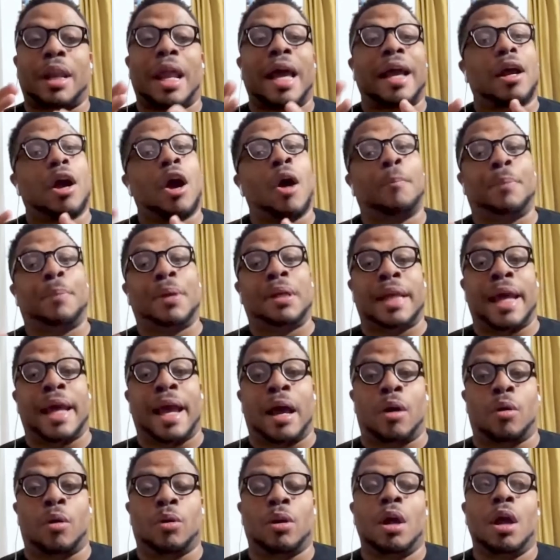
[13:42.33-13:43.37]
Like up and
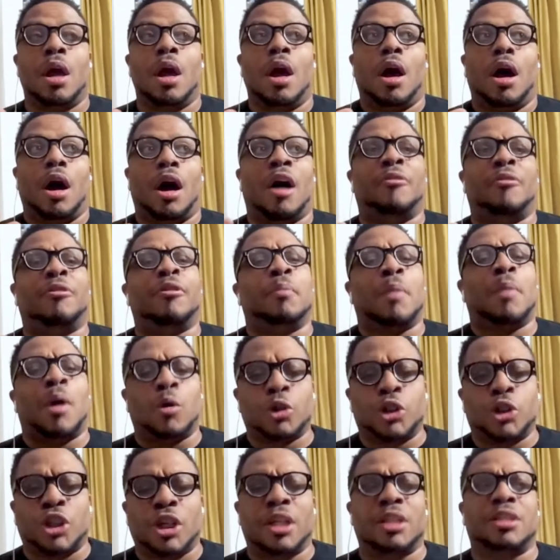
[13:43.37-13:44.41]
down of
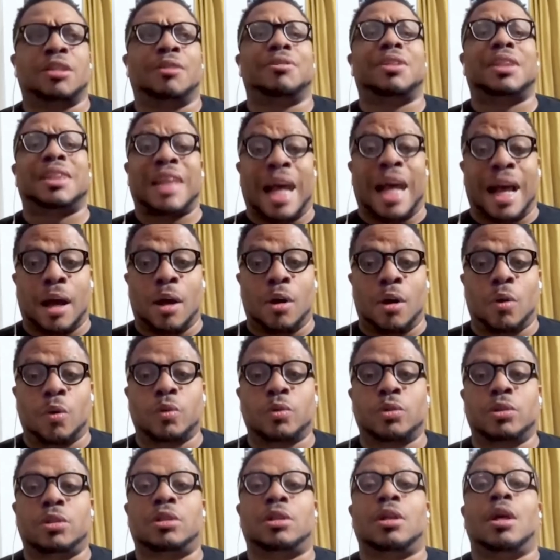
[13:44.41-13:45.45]
emotions, of
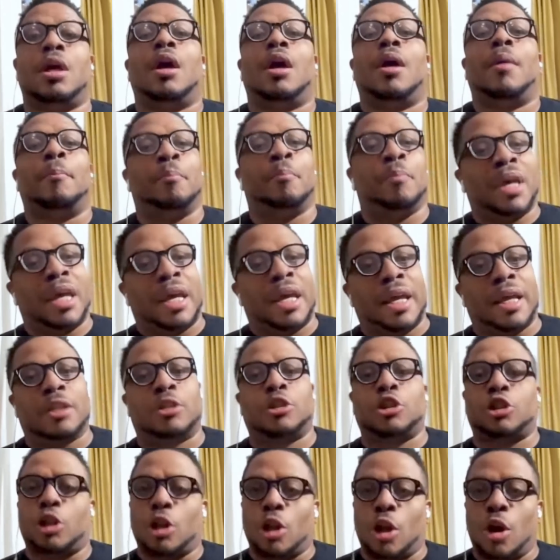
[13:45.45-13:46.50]
sounds, mid,
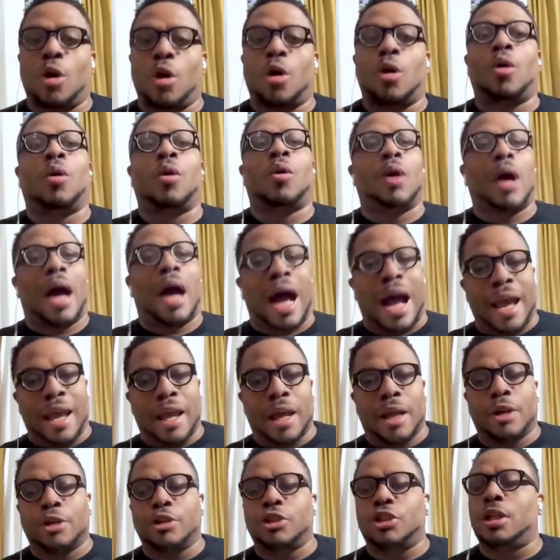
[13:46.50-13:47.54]
slow, high
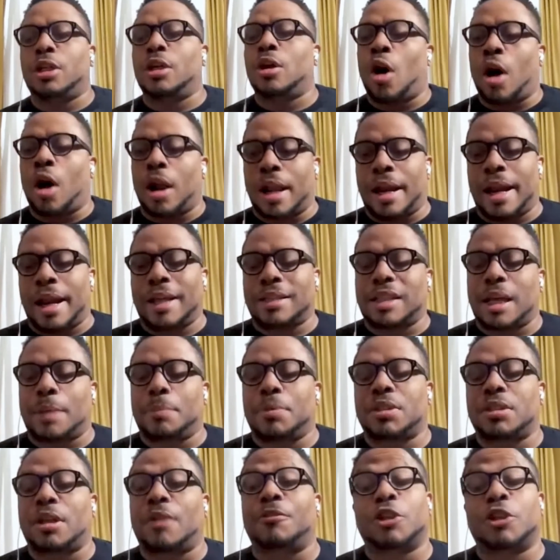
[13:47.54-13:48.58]
energy, all of that type
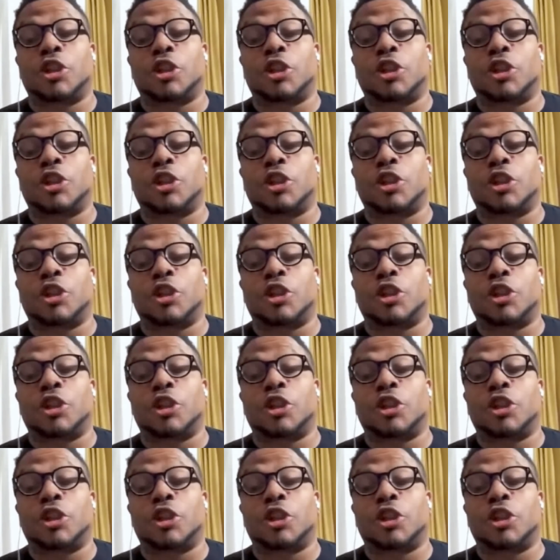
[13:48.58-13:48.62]
of stuff.